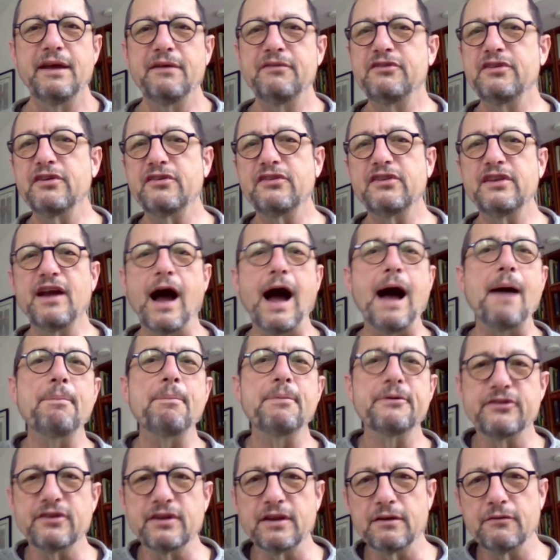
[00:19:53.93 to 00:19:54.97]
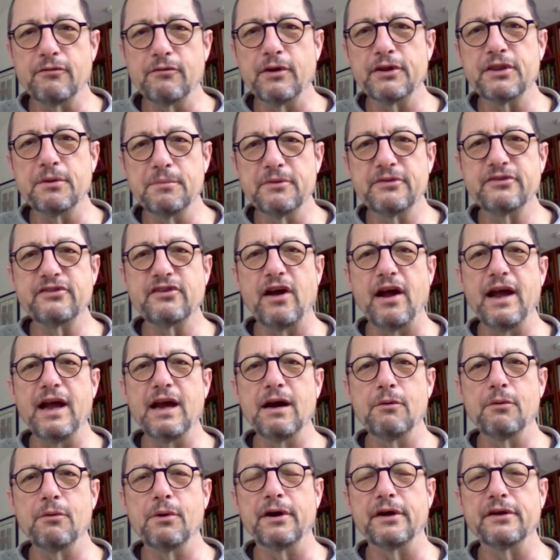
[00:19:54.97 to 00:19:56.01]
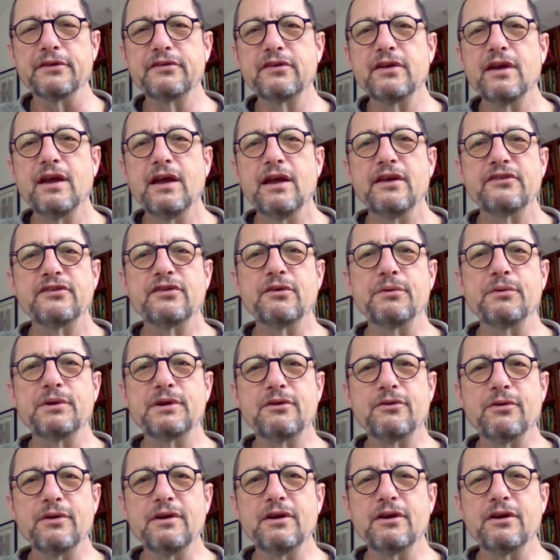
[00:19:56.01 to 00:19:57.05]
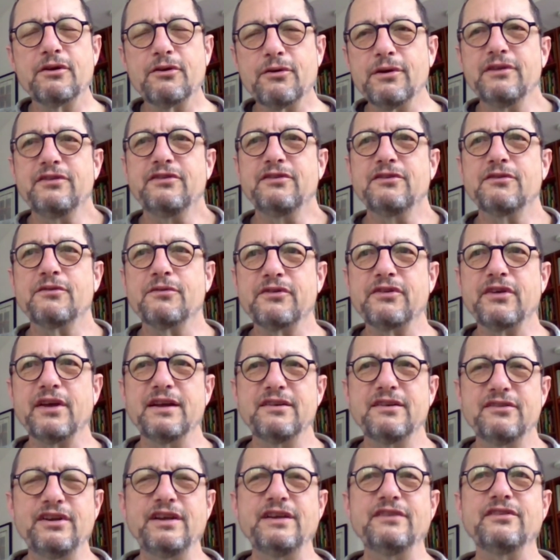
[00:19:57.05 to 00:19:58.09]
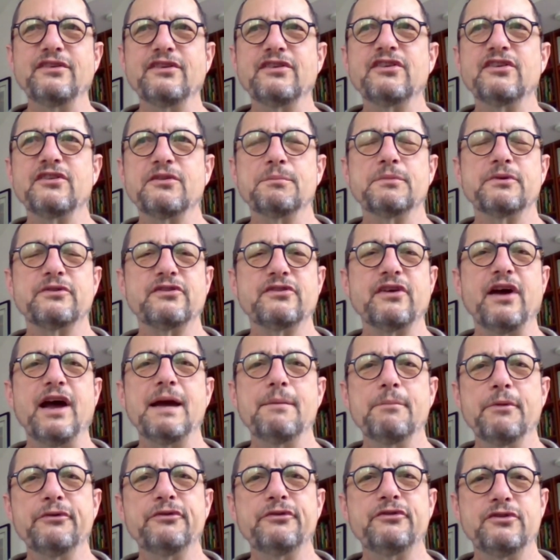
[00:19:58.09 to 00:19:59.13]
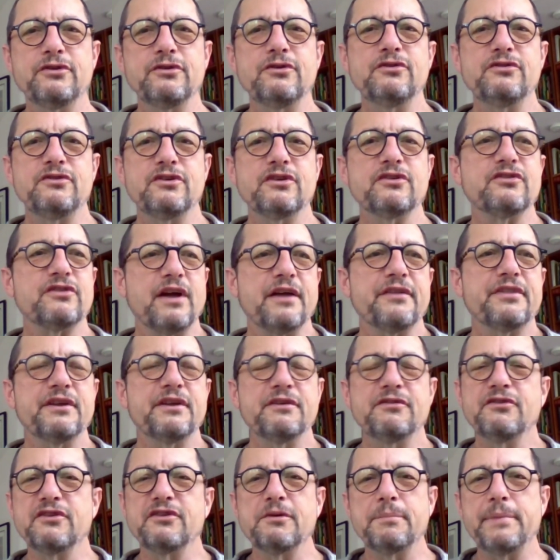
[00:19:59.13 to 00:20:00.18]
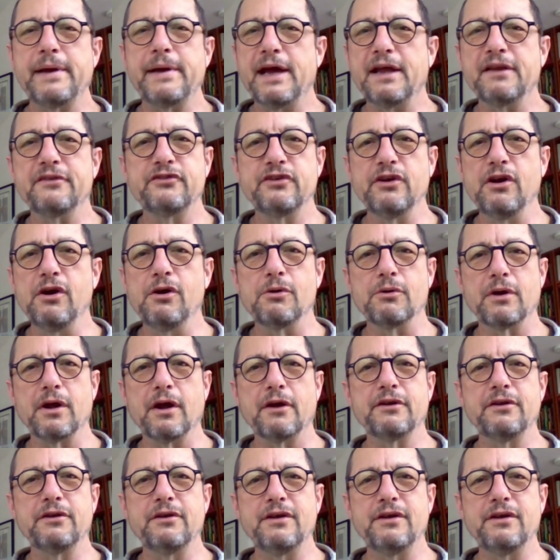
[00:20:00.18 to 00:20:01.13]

He was just the opposite of what the Messiah was. So when Christians were saying Jesus is the Messiah, most Jews just thought this was a bad joke. Are